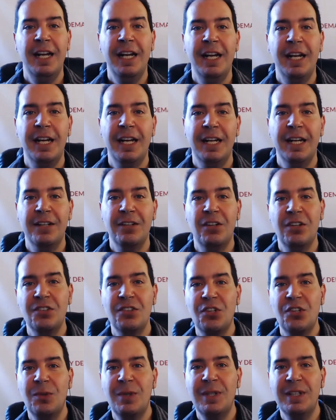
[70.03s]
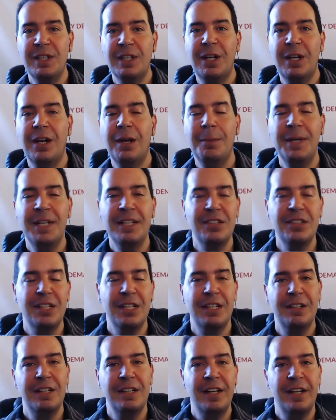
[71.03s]
and also in the comments
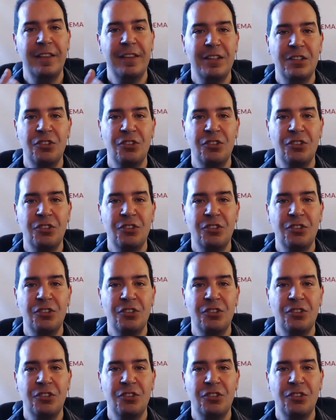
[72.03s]
there and in the